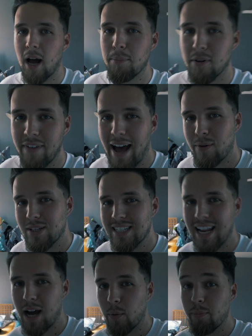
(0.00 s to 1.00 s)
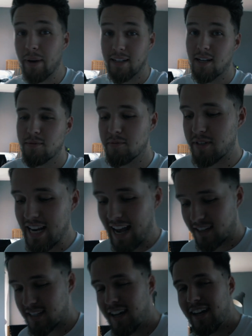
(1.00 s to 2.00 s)
a couple of hours now. We picked up some
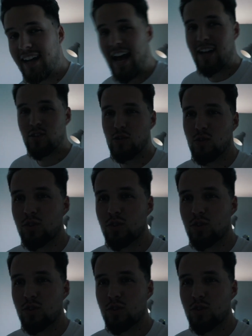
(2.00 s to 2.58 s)
snacks, as you